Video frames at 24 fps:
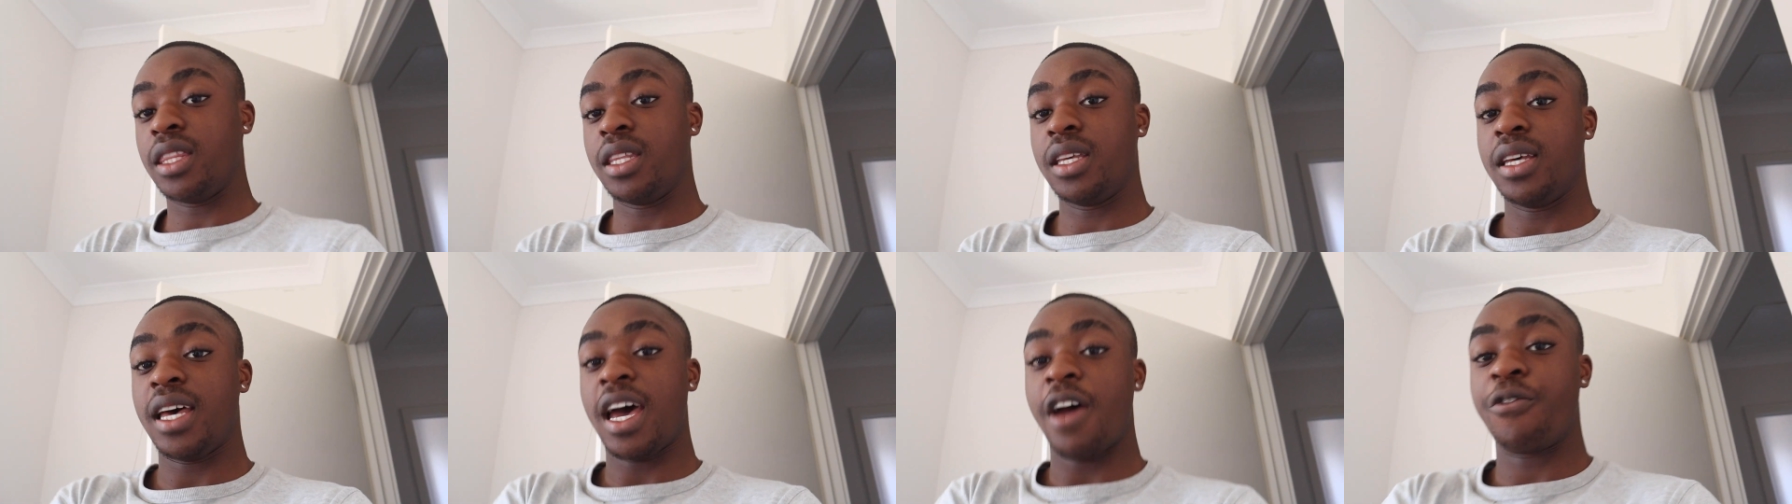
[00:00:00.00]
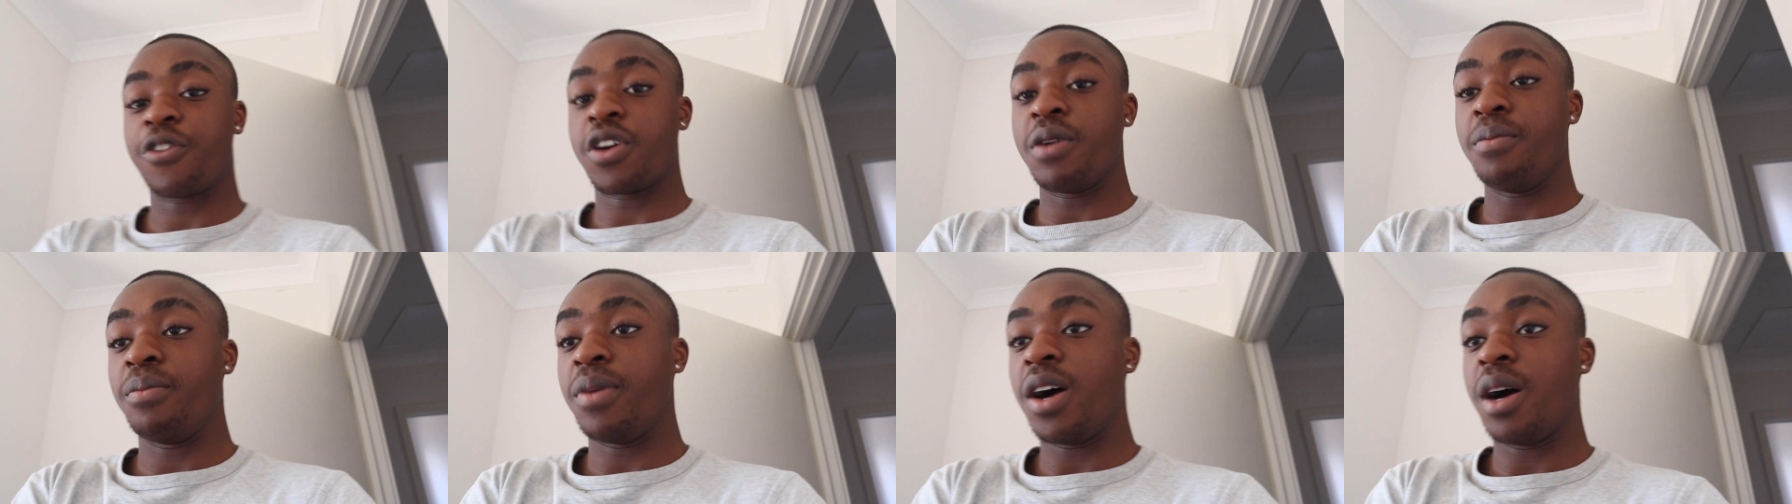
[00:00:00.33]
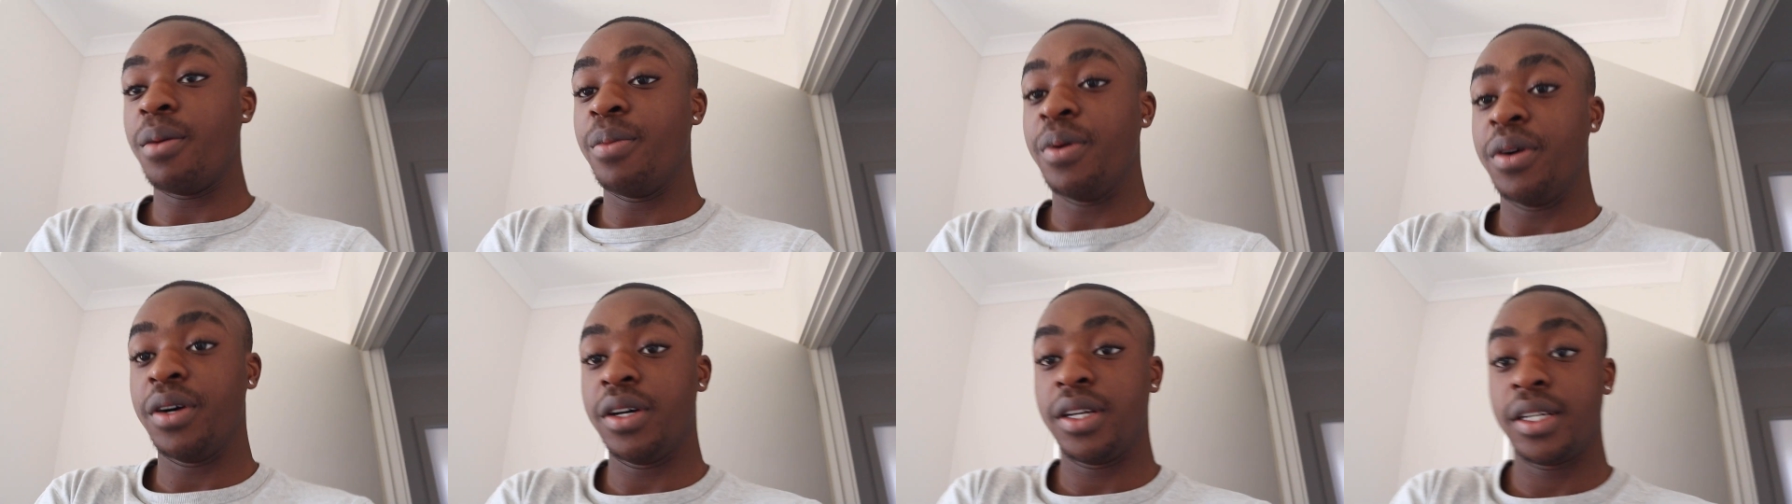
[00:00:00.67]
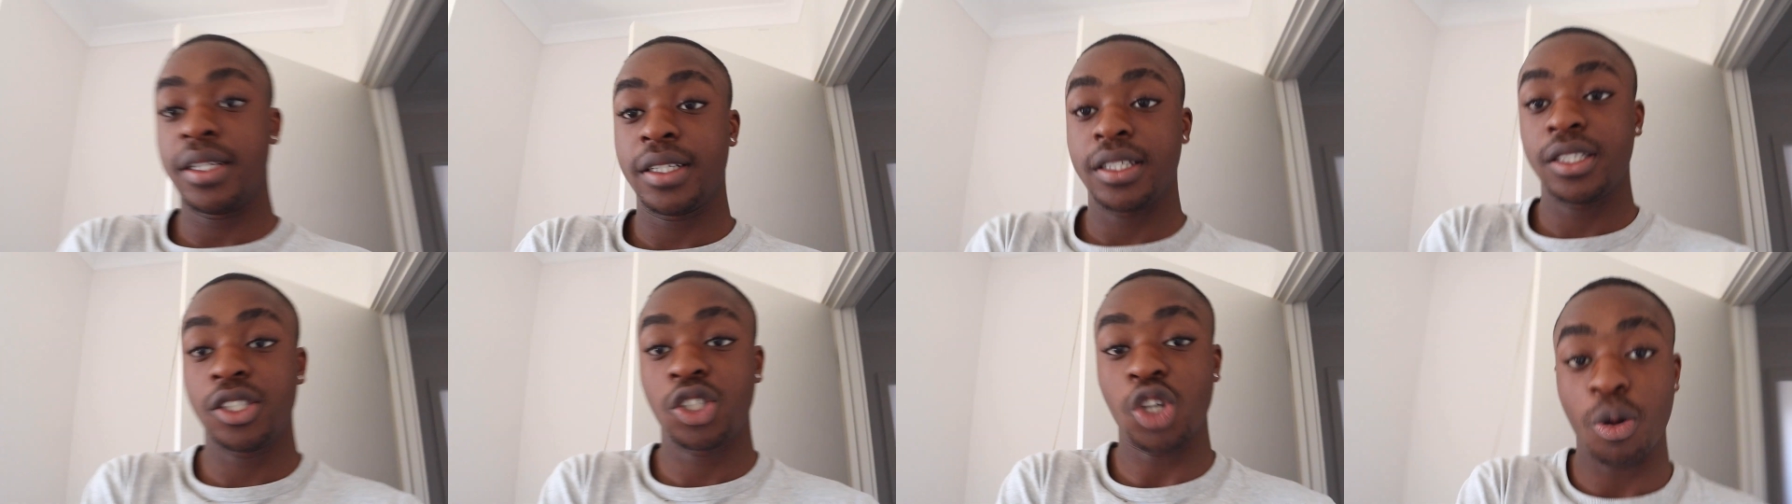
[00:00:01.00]
the African barber
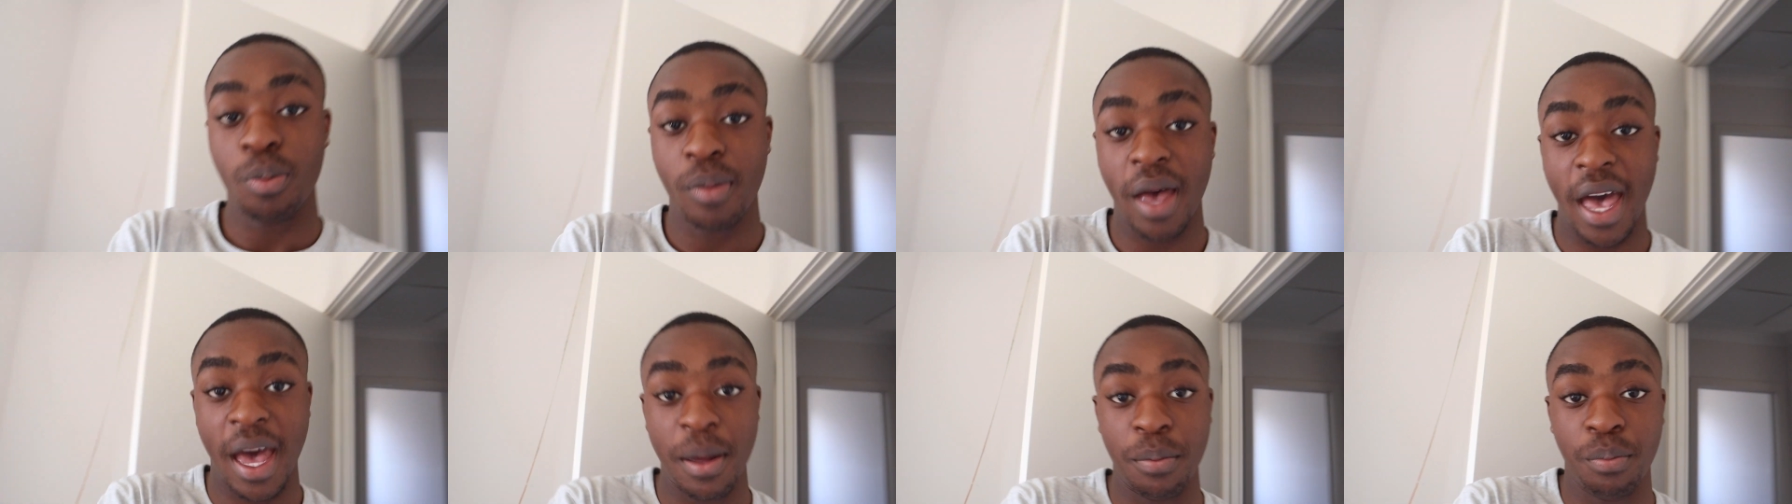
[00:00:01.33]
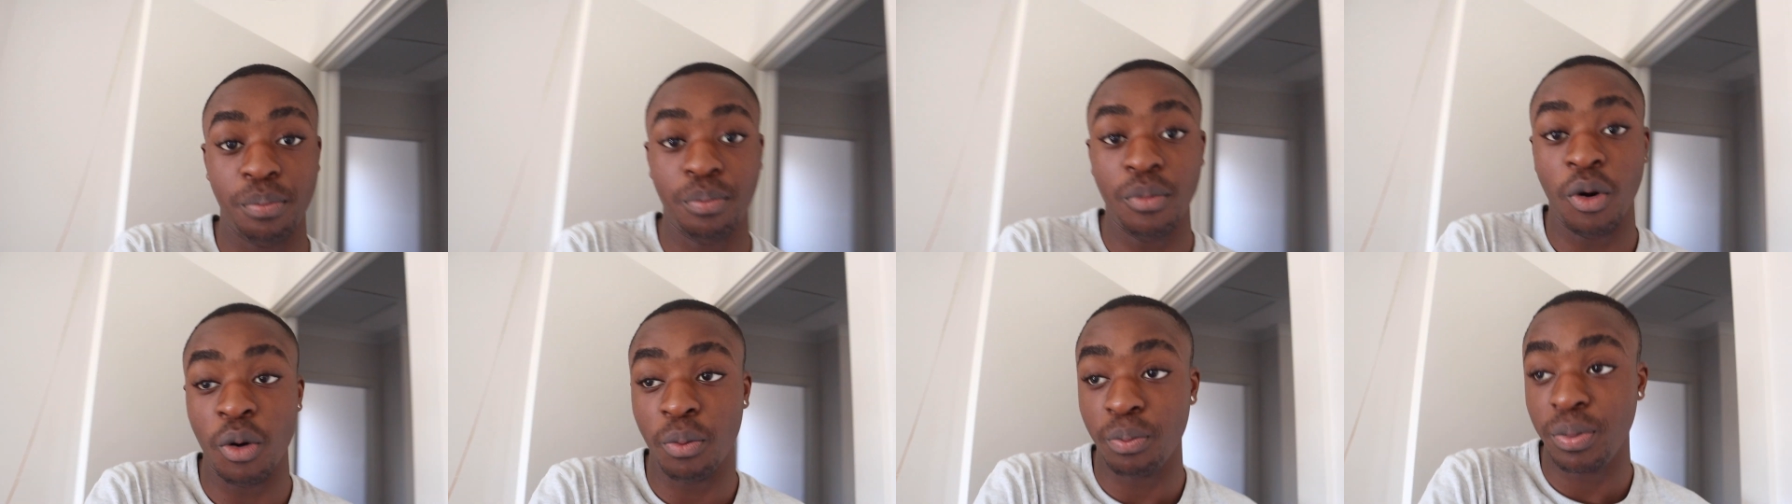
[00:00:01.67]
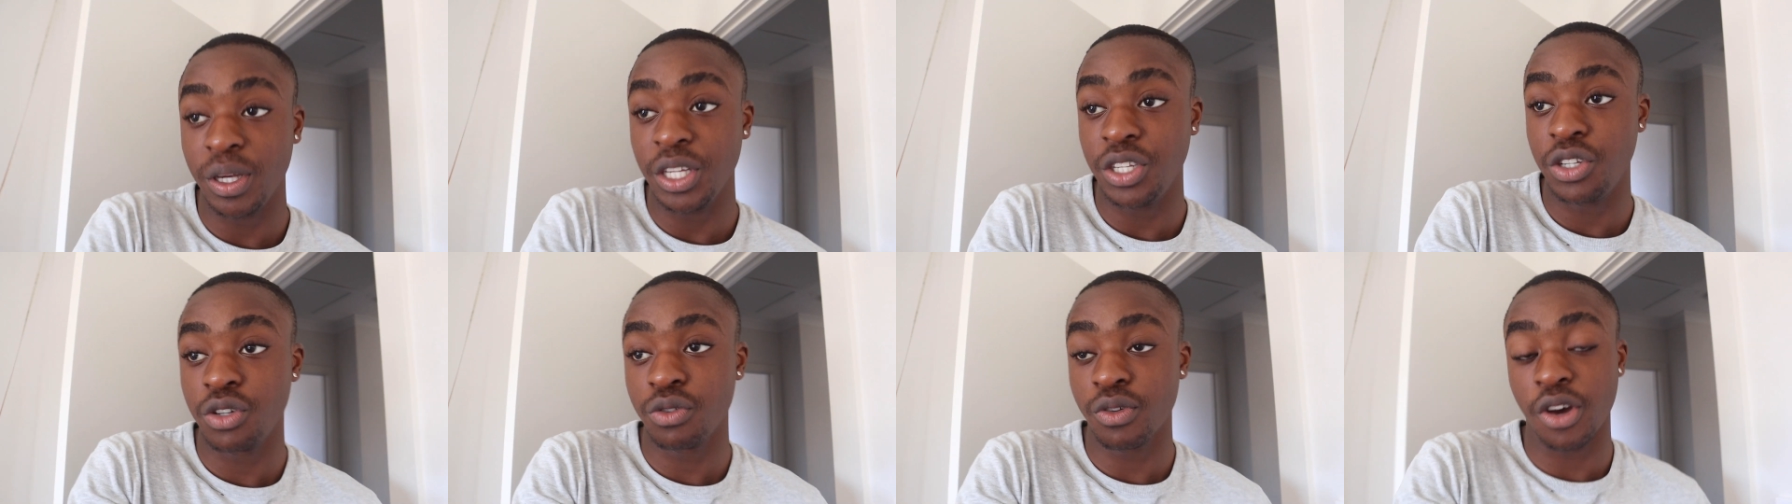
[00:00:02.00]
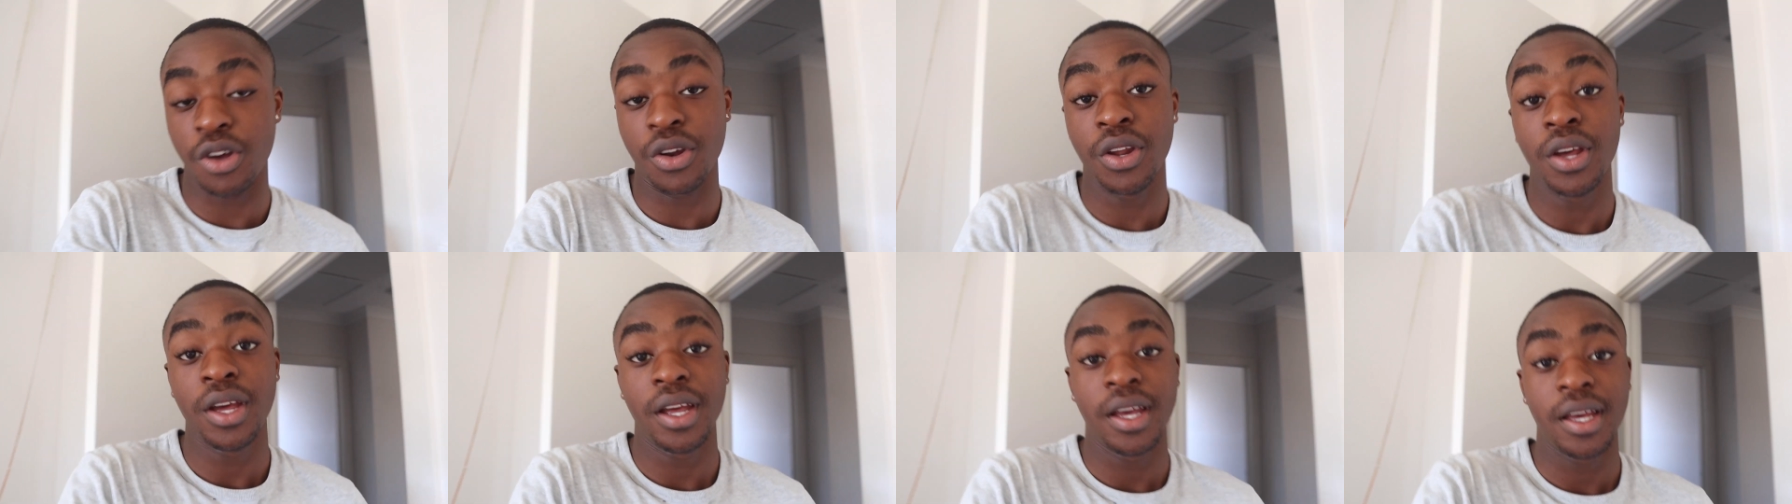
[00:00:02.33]
shop on Peachy
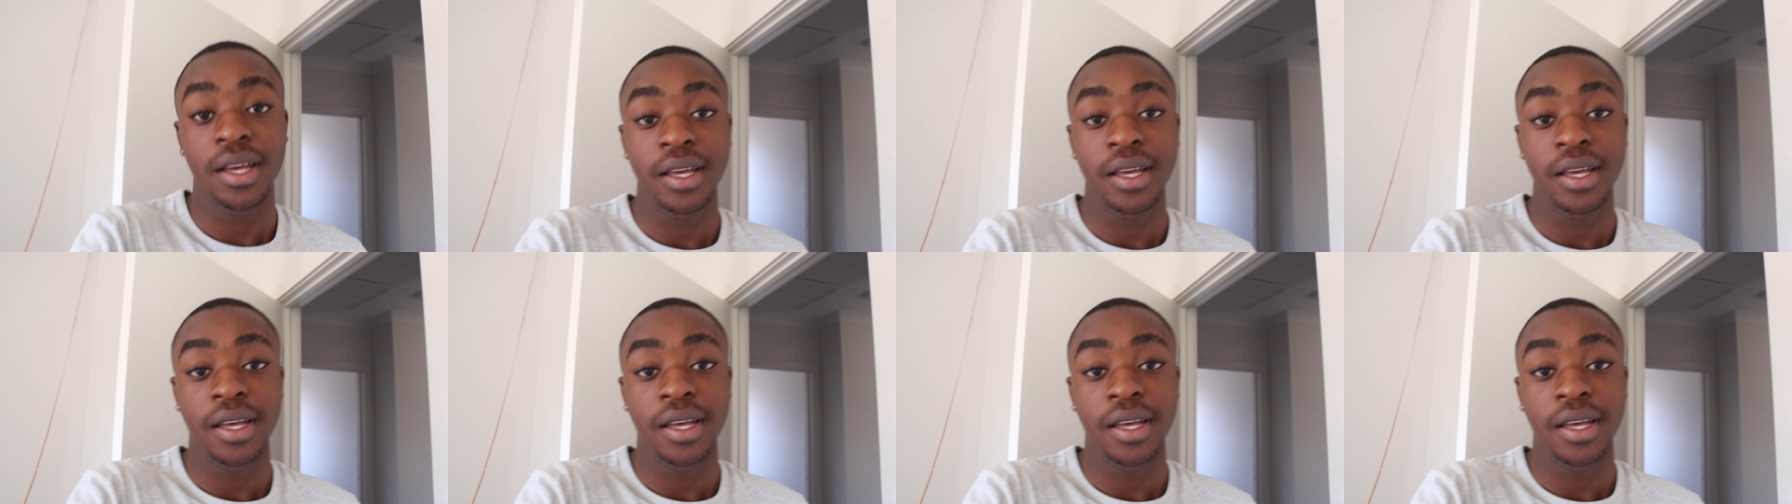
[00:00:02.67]
Road.